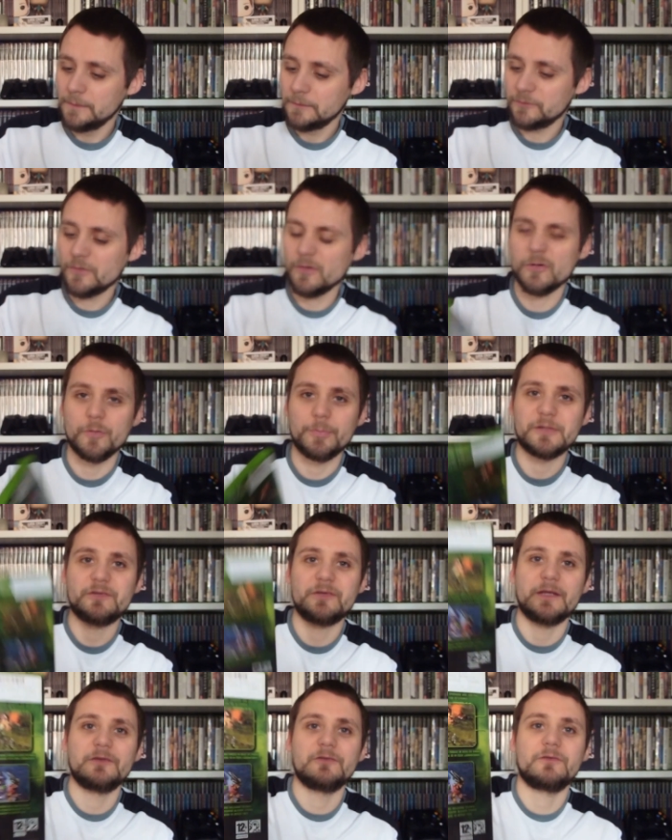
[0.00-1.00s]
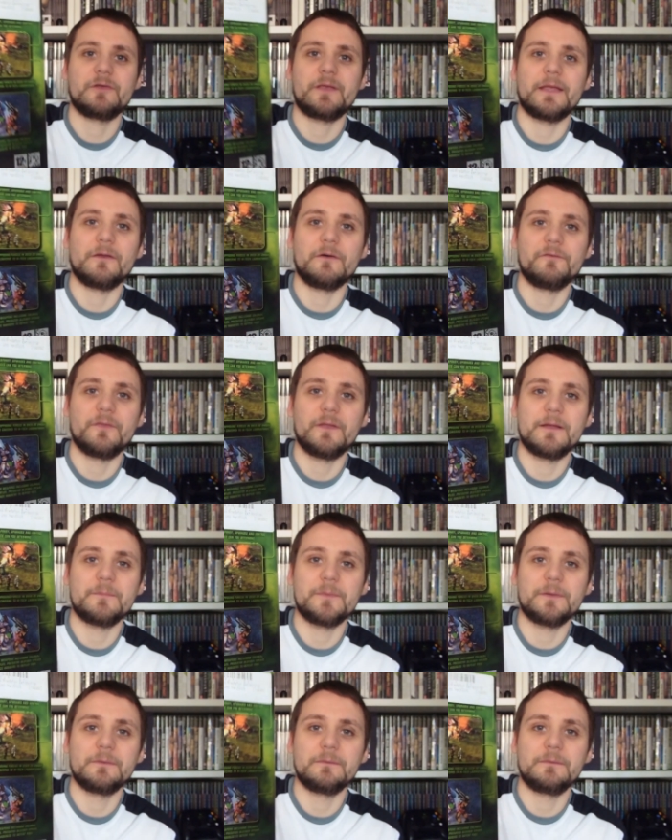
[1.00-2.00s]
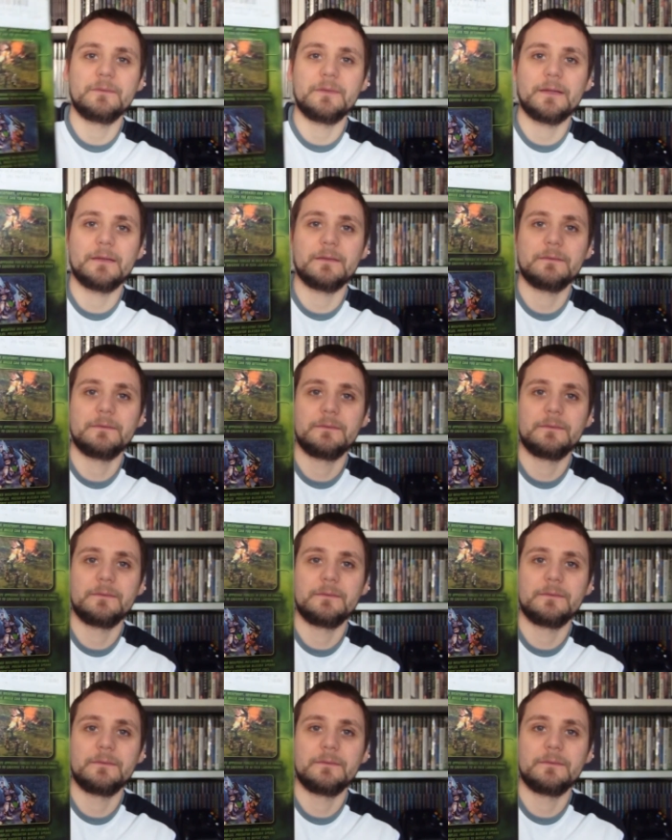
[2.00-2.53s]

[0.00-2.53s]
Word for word: So got a couple of sticks to get off there, but yeah.